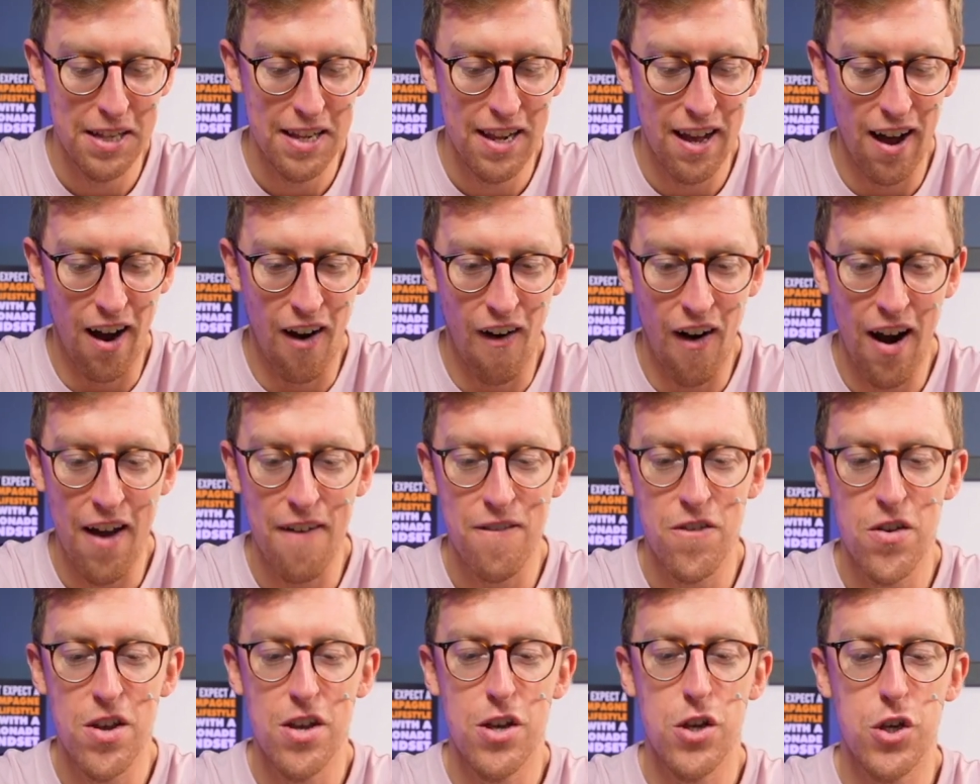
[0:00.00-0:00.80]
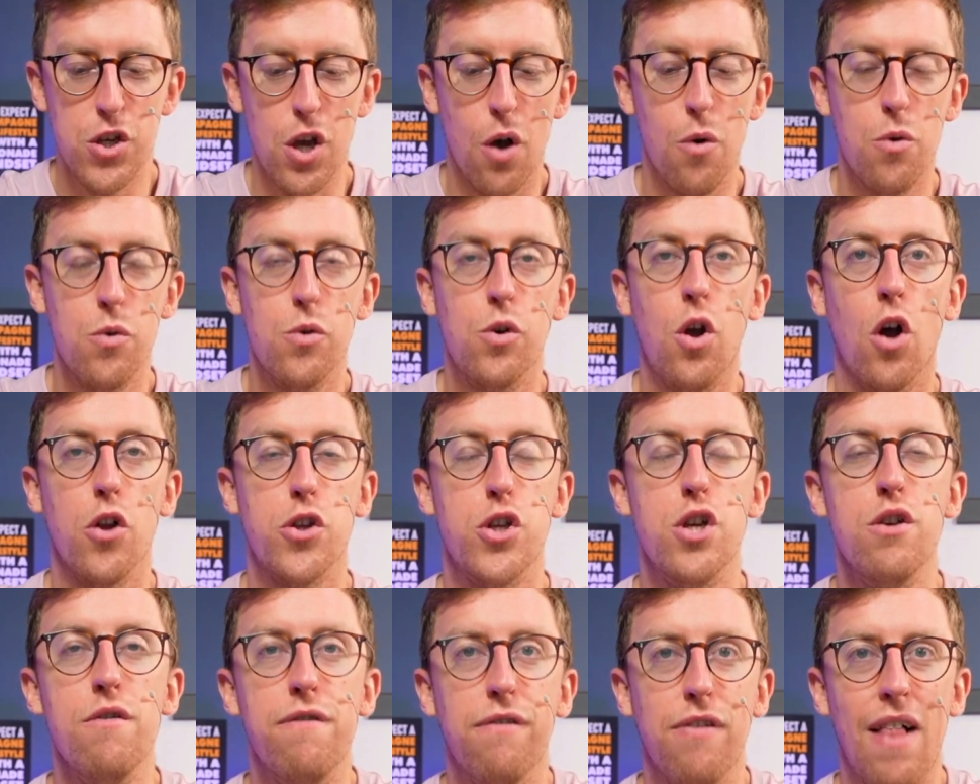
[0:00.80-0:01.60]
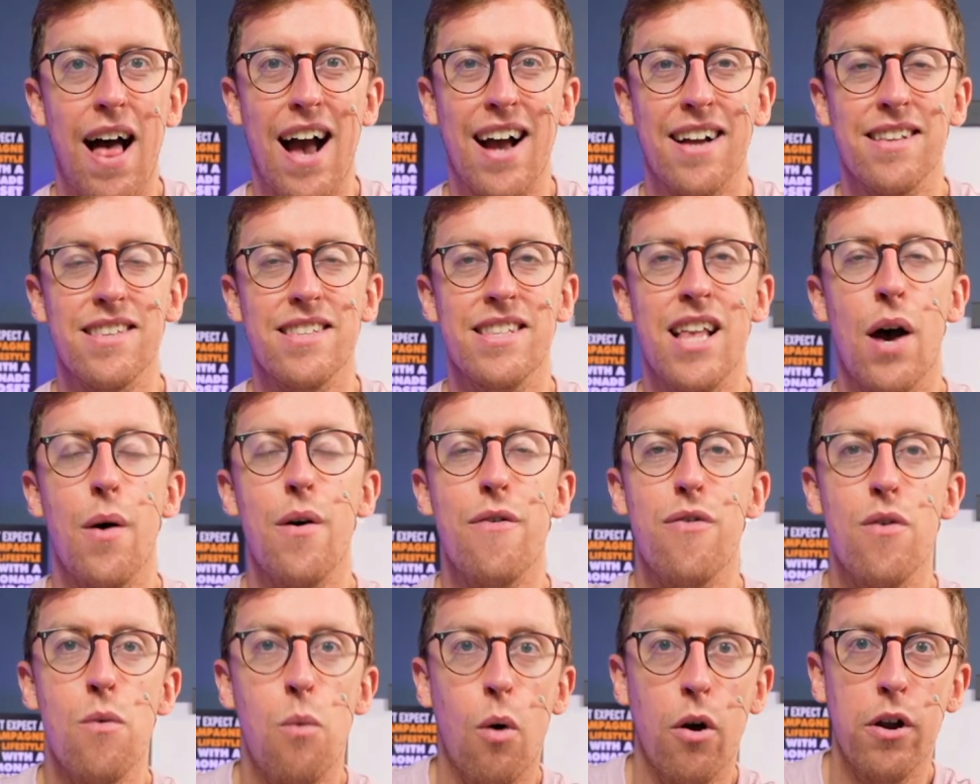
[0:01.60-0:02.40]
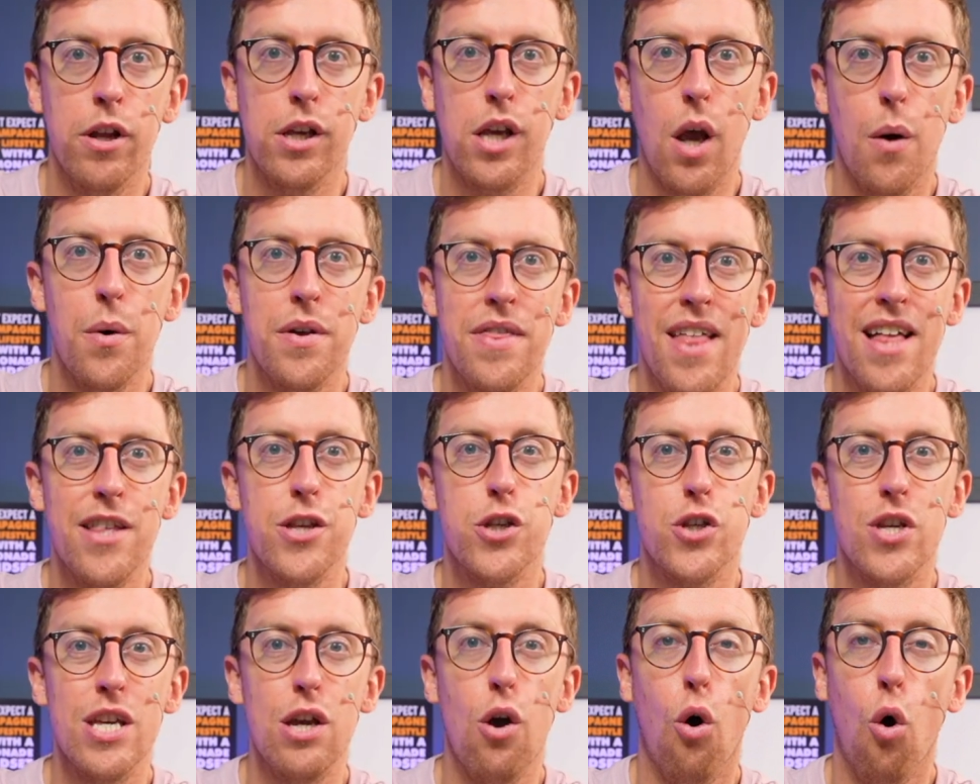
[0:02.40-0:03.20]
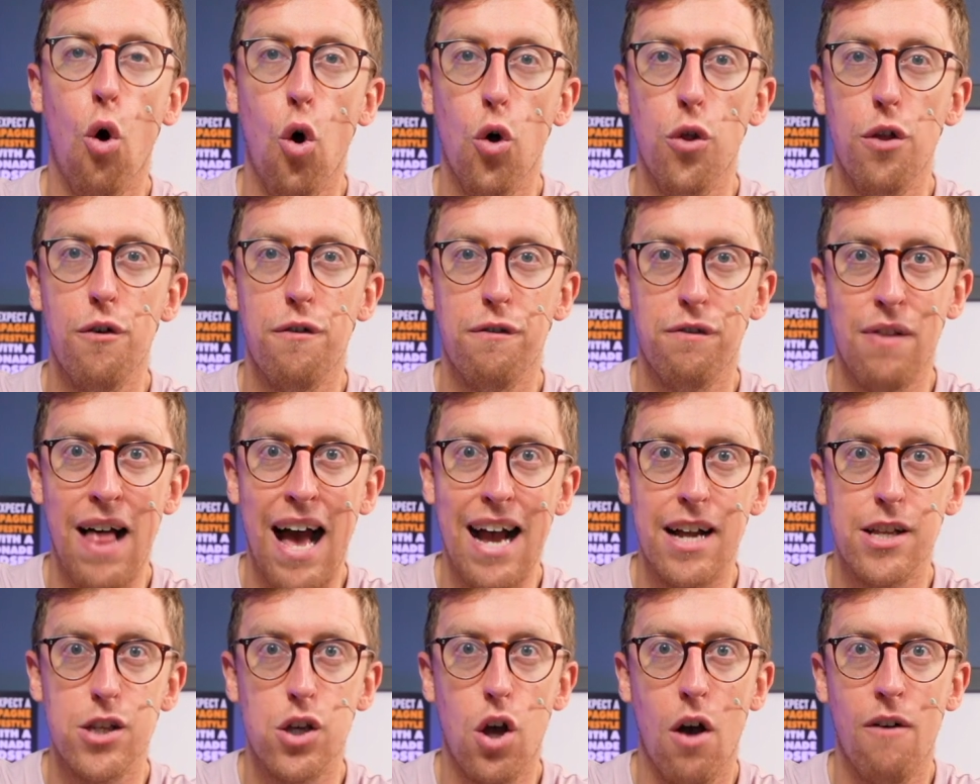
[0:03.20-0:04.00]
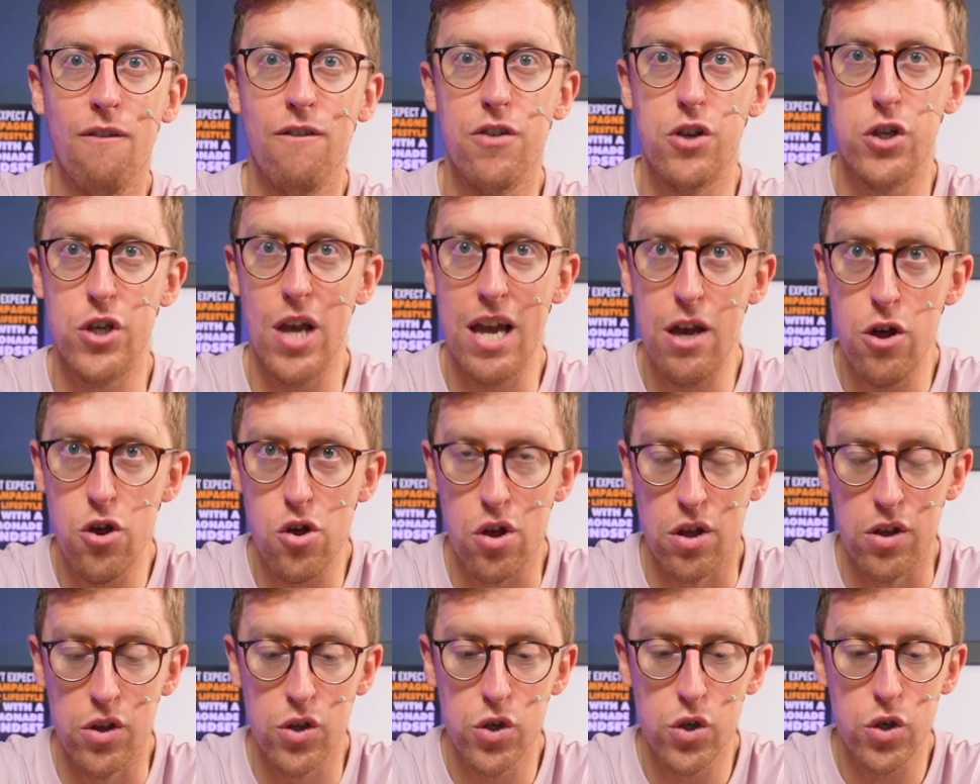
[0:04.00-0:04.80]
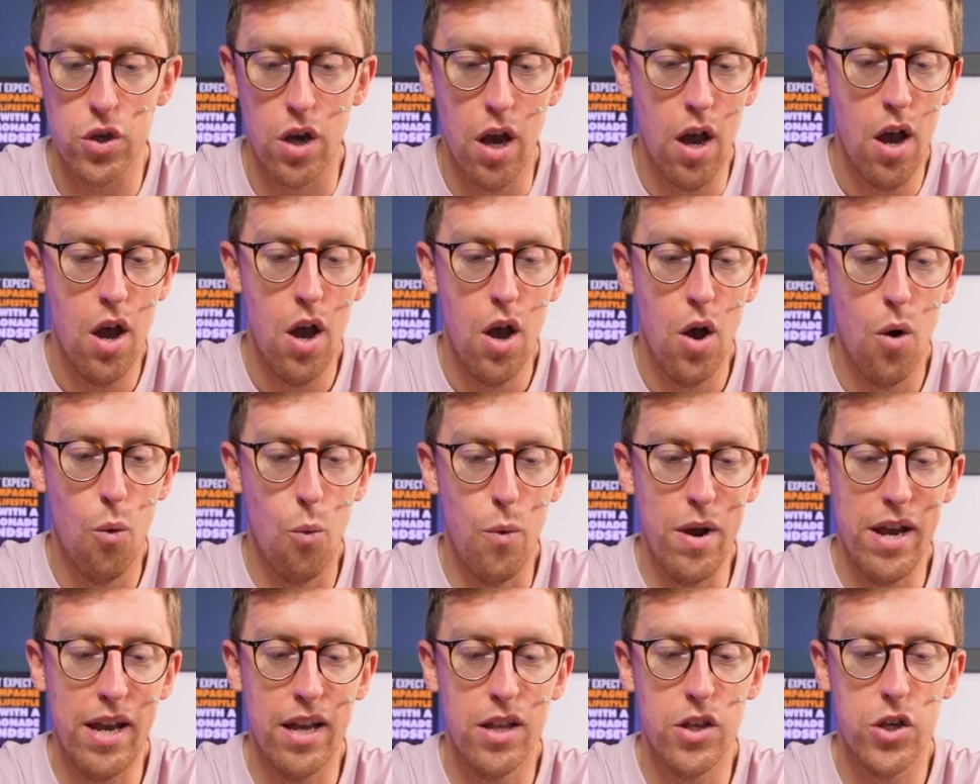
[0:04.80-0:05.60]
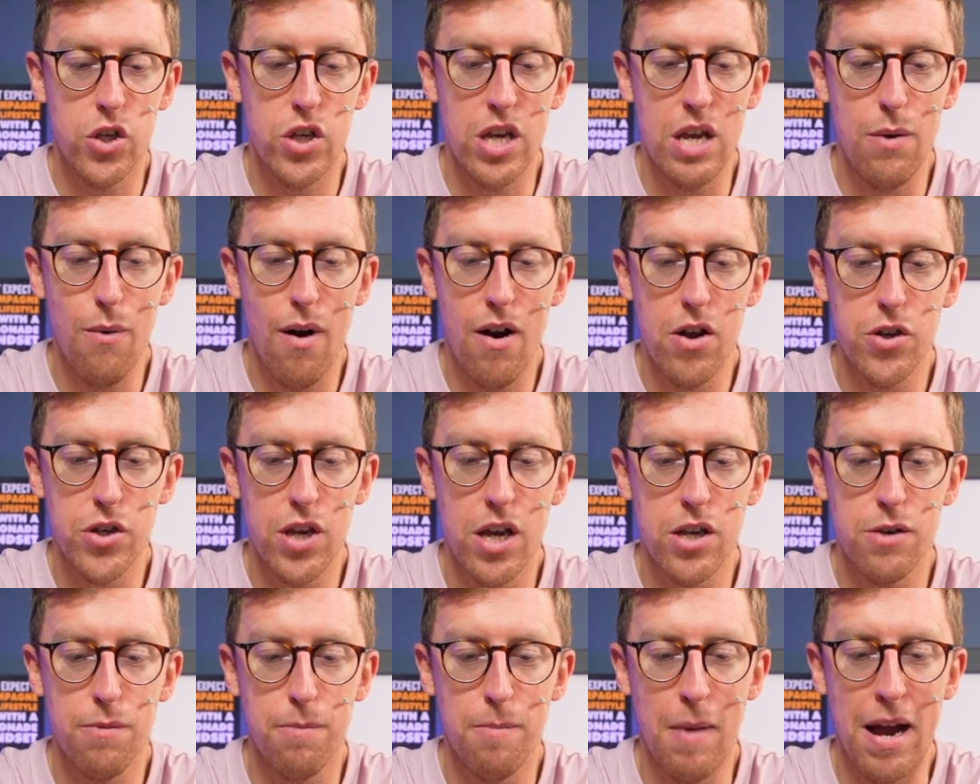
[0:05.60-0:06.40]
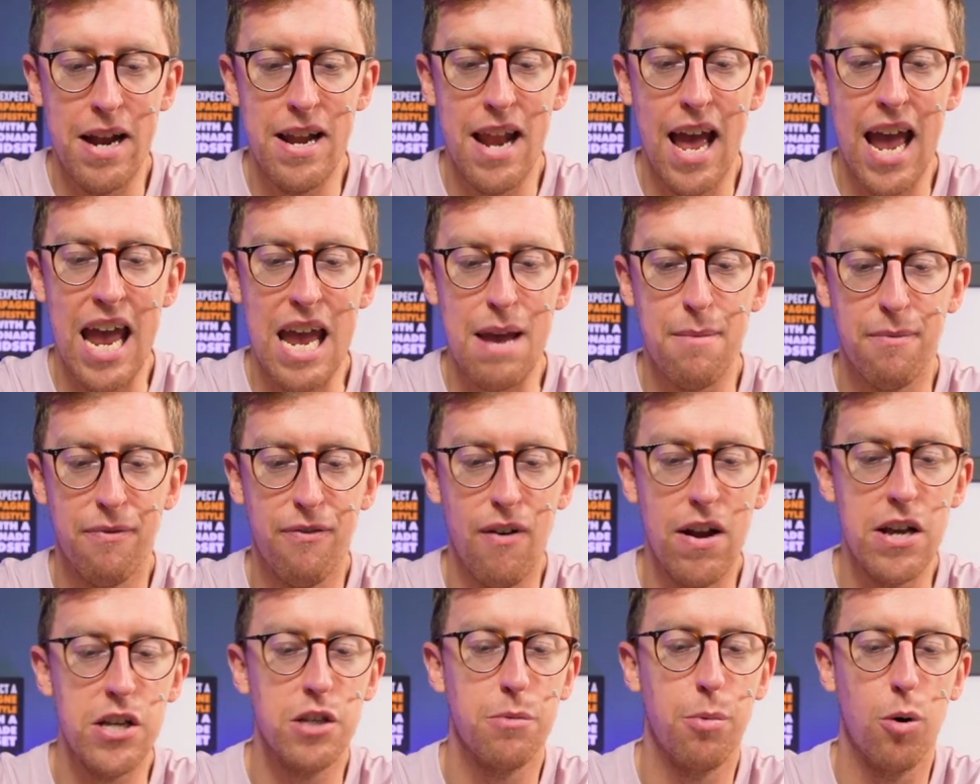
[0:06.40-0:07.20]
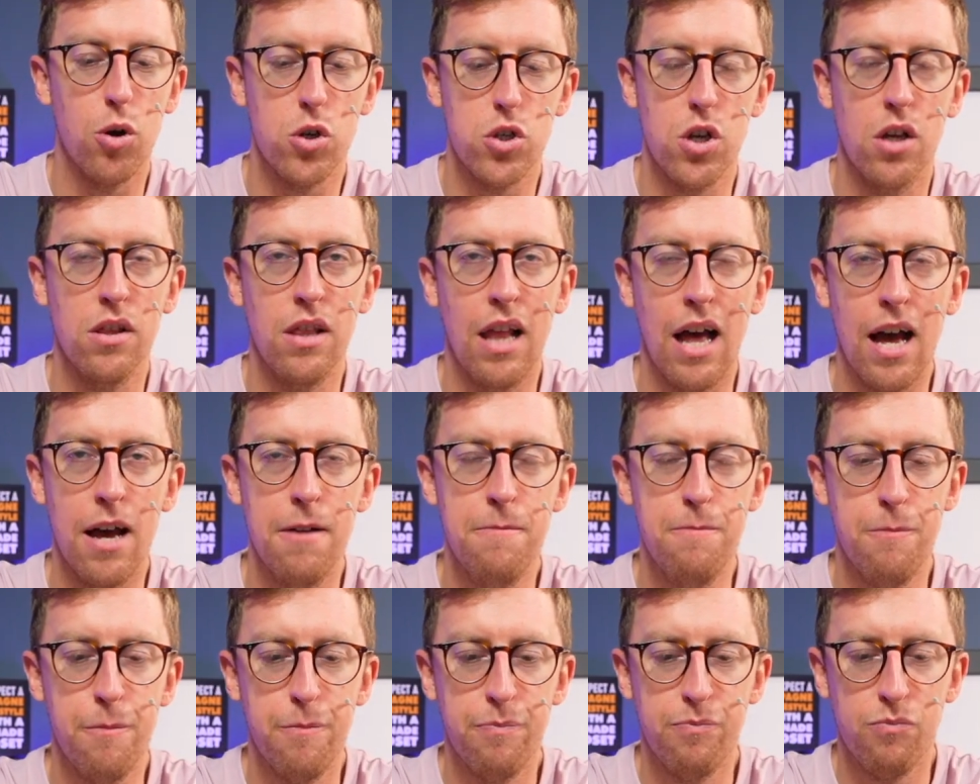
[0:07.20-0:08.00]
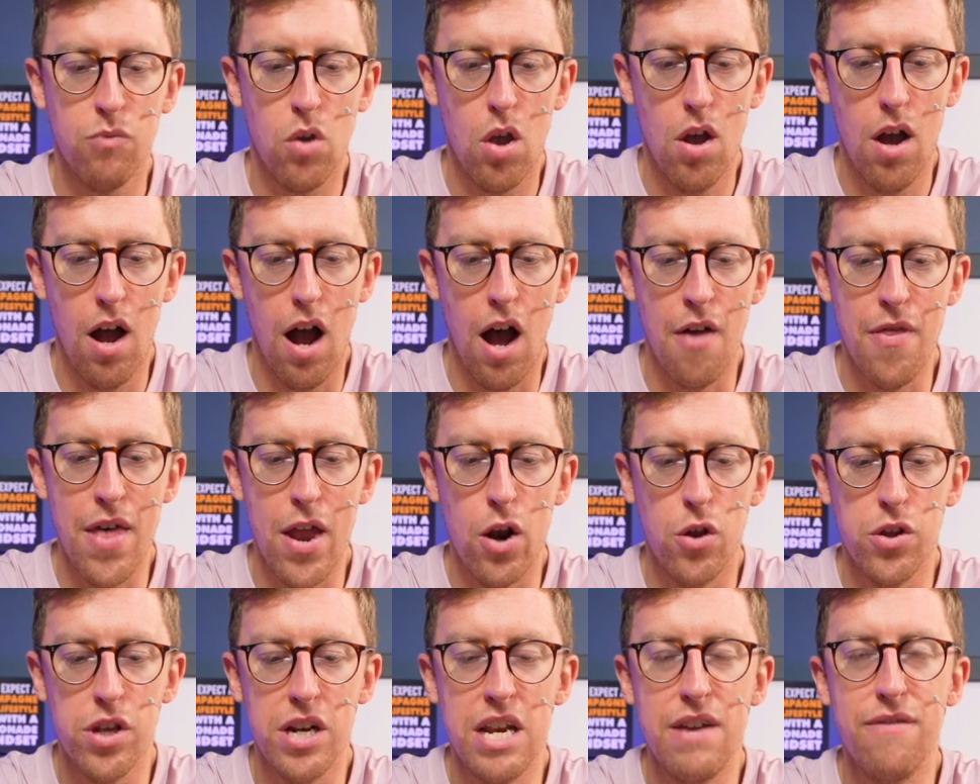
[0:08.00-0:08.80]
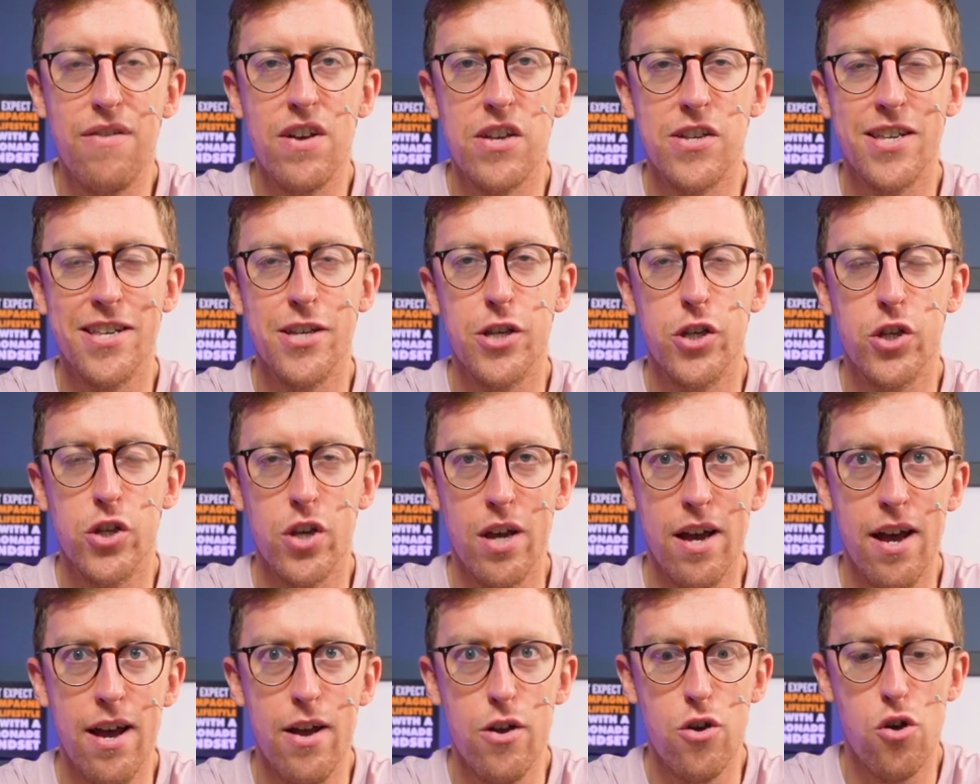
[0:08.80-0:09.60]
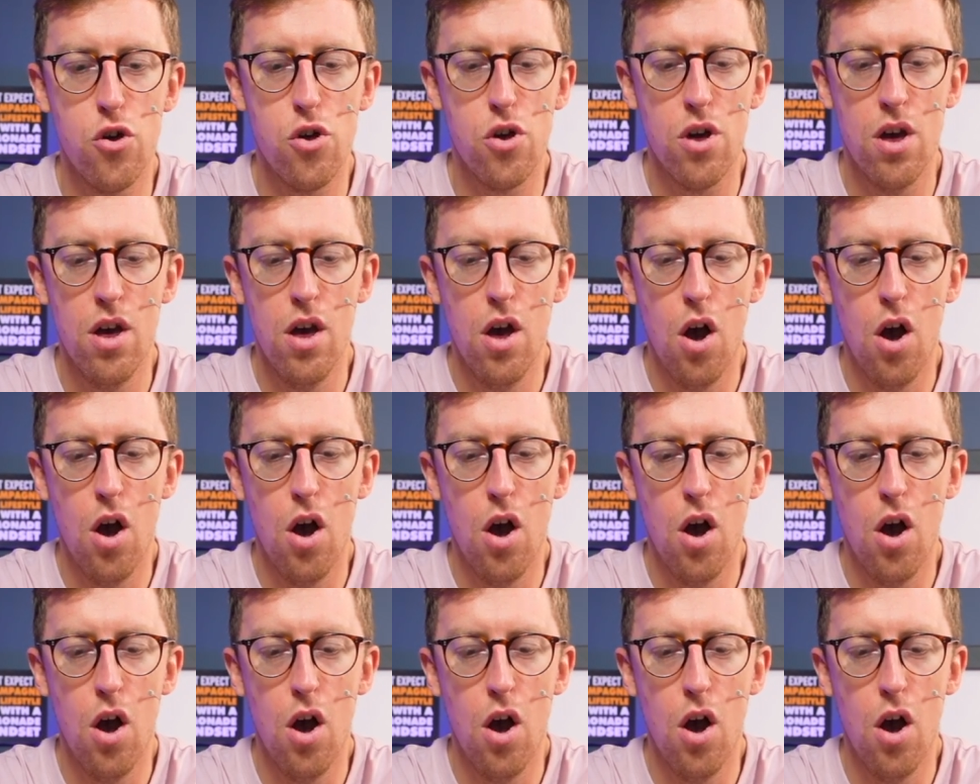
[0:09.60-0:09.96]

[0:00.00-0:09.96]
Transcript: All right, so got two flagged. Now, if we wanna go and then see all the flagged conversations, we can see where it says my name, Frazer Brookes Online, and then underneath it says search.